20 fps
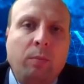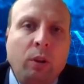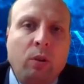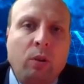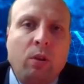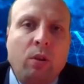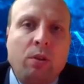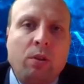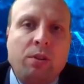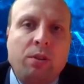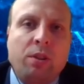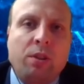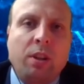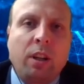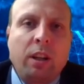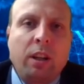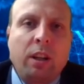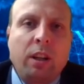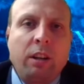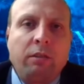because
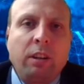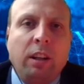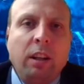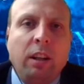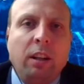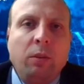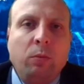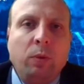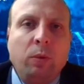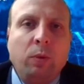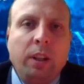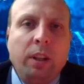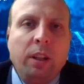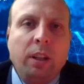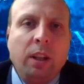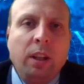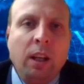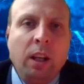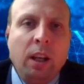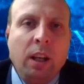currently
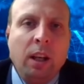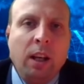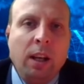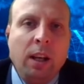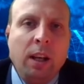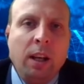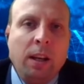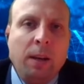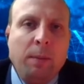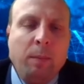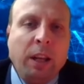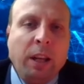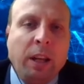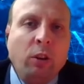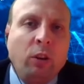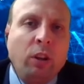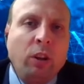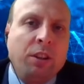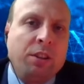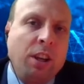we many
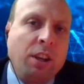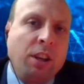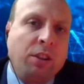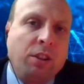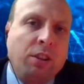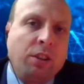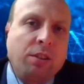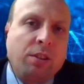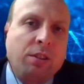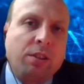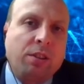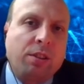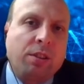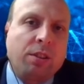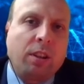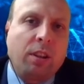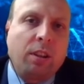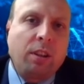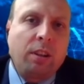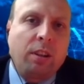
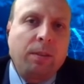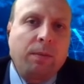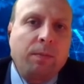organizations